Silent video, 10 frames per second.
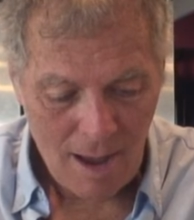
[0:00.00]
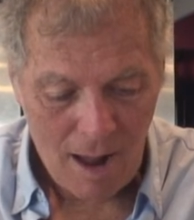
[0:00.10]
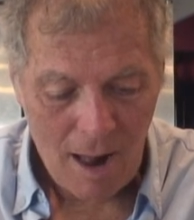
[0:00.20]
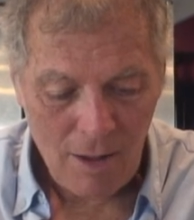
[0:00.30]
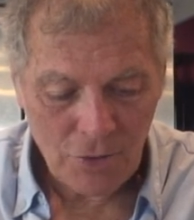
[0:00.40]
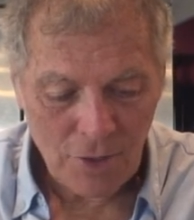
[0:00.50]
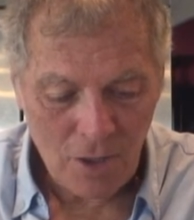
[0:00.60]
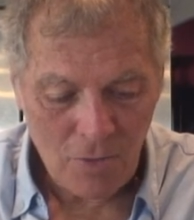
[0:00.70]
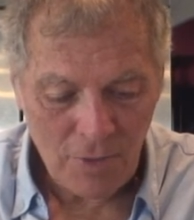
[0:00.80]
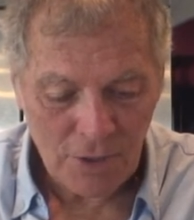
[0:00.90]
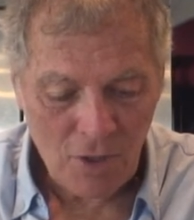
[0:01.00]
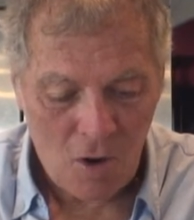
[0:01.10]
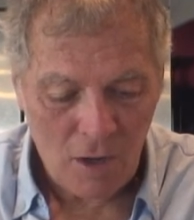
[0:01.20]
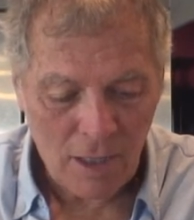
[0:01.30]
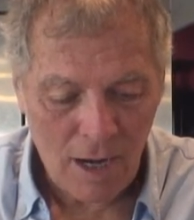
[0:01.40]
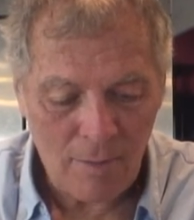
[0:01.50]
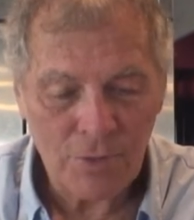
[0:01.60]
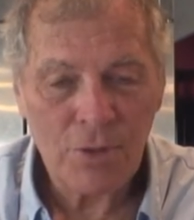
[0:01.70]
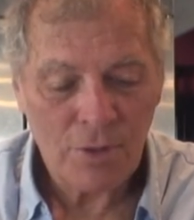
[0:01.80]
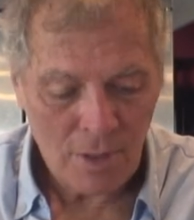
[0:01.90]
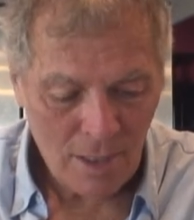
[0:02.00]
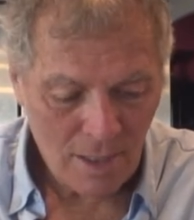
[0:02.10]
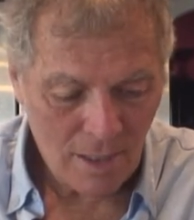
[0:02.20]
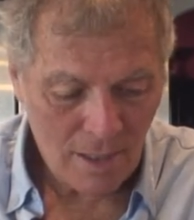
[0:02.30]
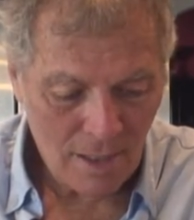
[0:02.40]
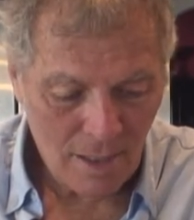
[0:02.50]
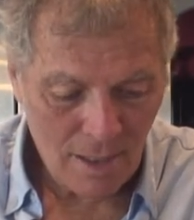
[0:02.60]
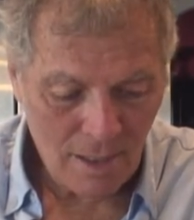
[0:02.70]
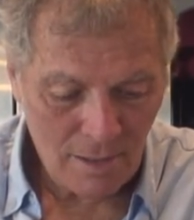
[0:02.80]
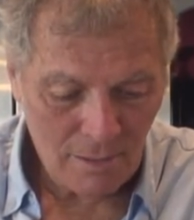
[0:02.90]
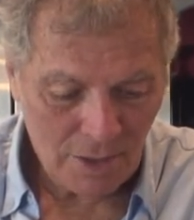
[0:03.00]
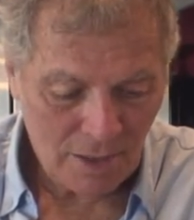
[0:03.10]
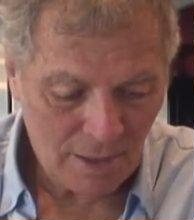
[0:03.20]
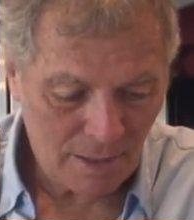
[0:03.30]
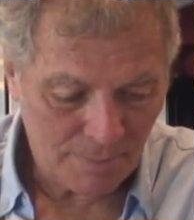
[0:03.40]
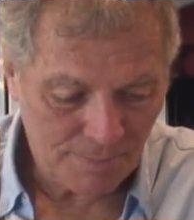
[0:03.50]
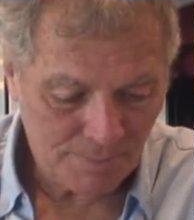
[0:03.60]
Also, this car comes, let's see.